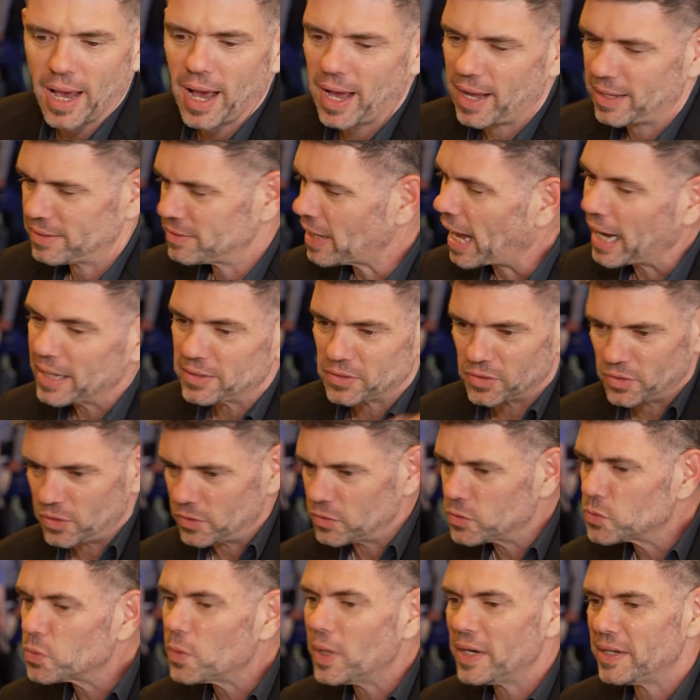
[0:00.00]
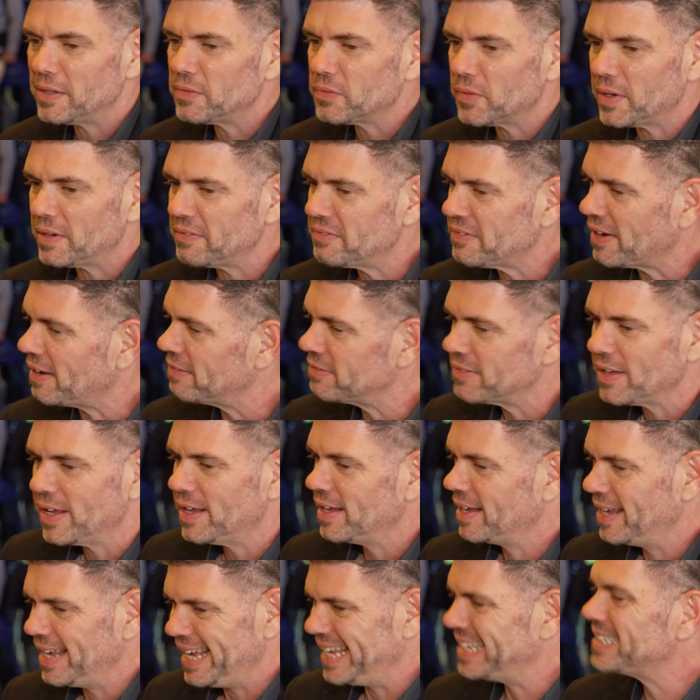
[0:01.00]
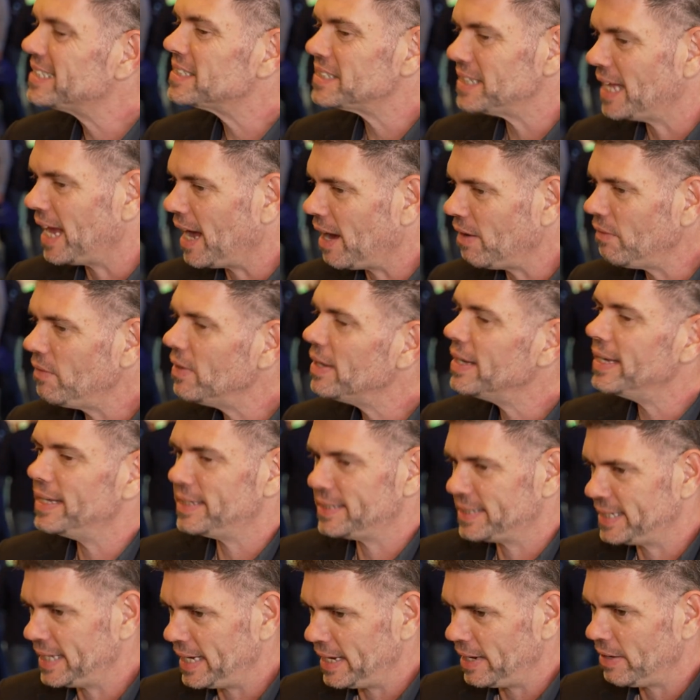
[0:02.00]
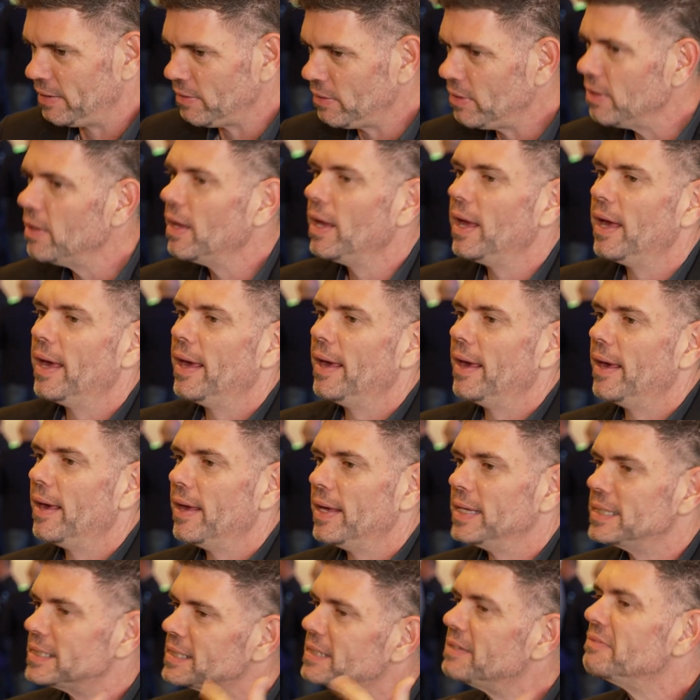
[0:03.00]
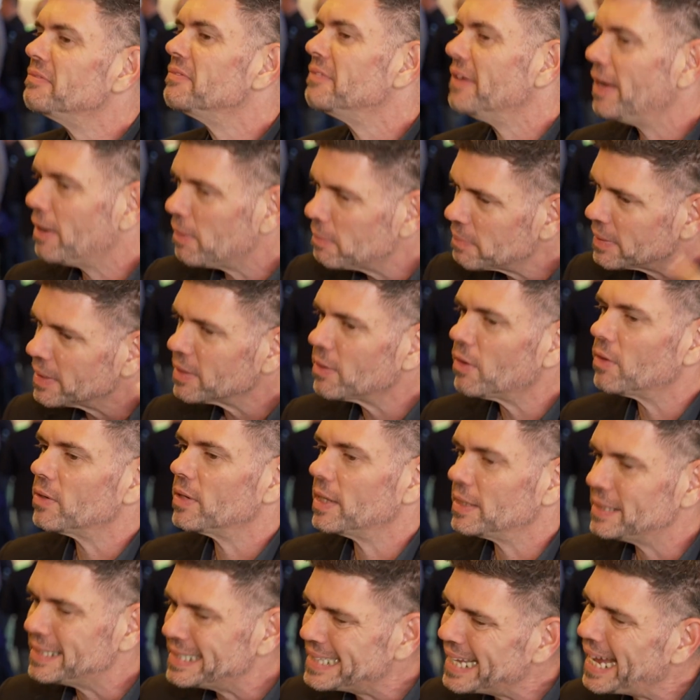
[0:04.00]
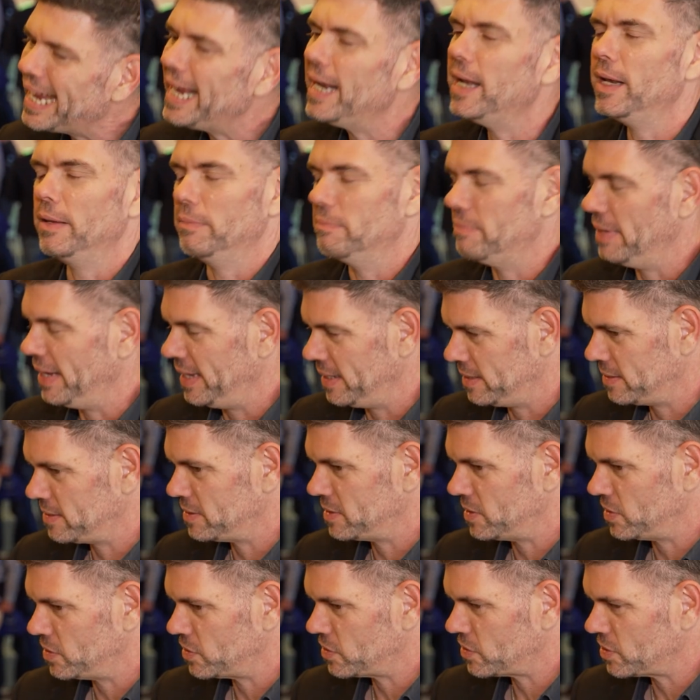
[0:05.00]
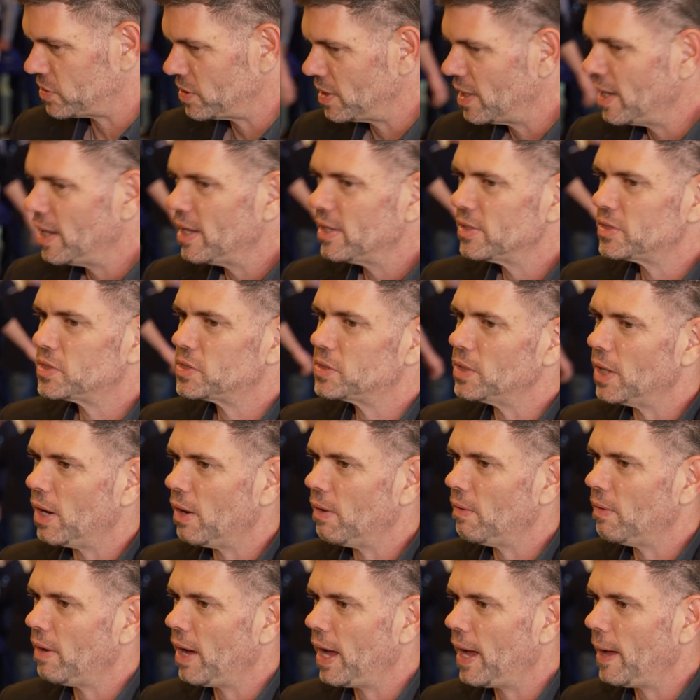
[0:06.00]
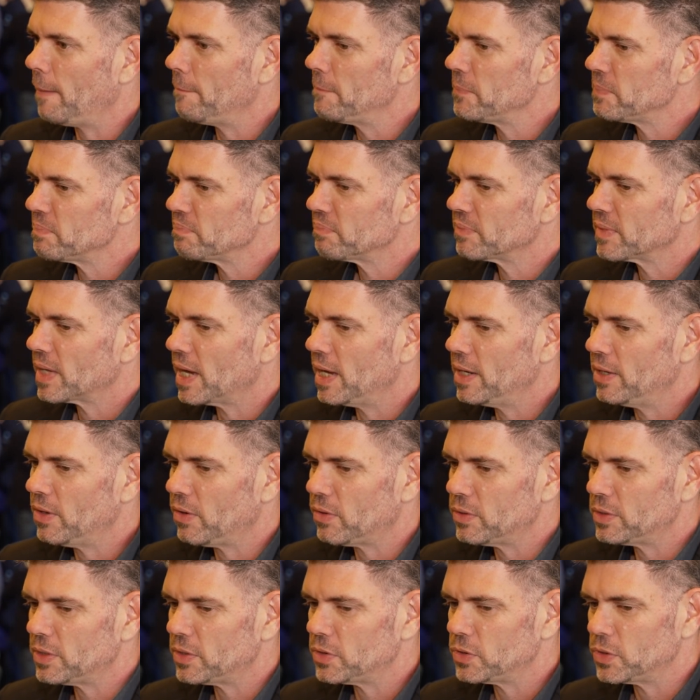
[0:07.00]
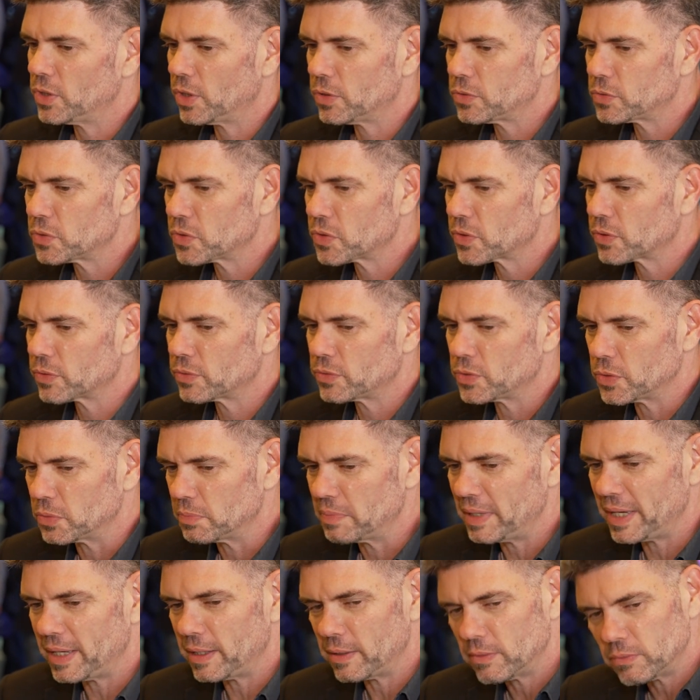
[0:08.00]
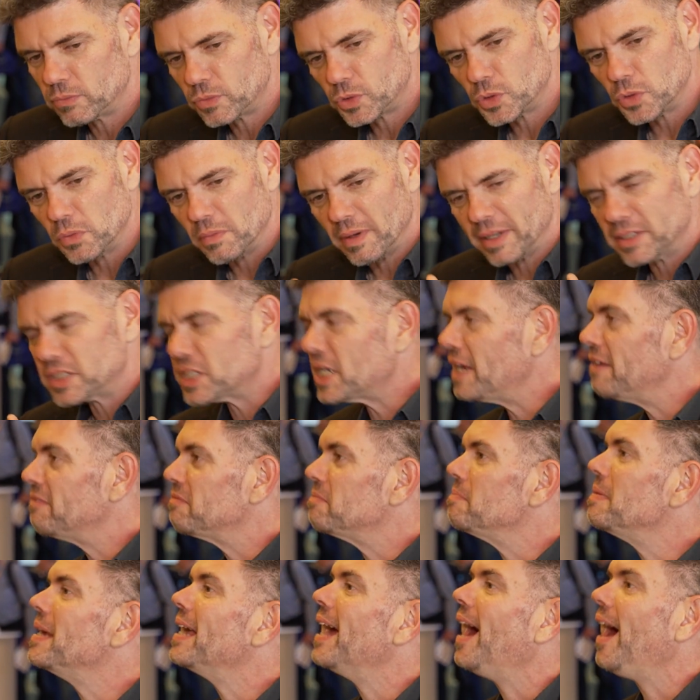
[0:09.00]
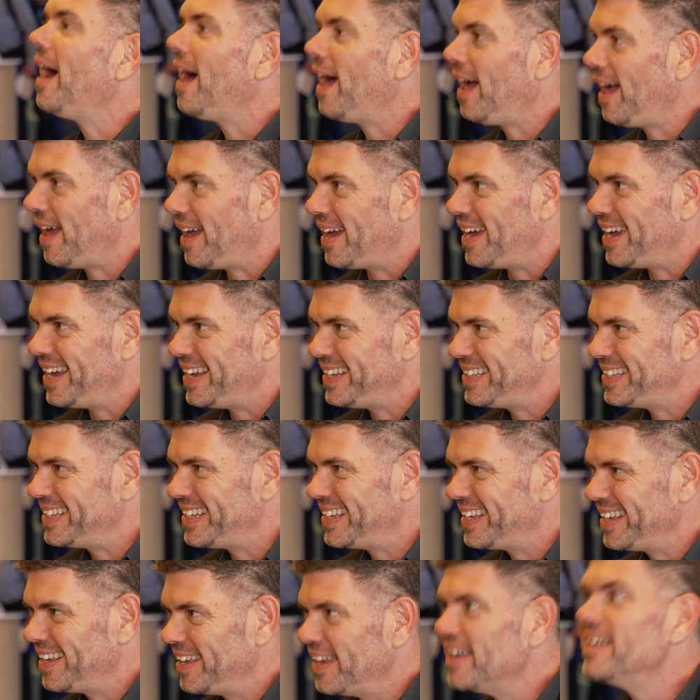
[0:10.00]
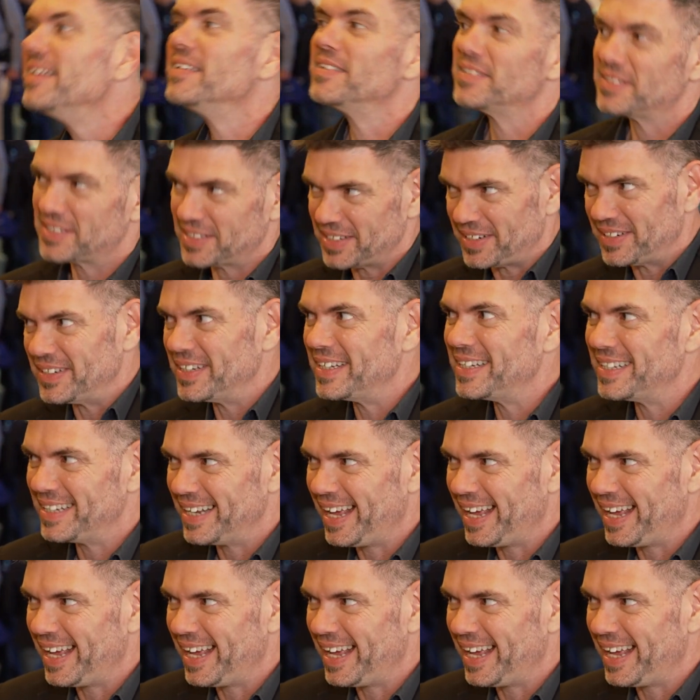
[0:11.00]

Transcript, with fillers: uh, i don't know 2025 it's now it's here it's developing on a daily basis so um, in order not to, to be too much left behind starting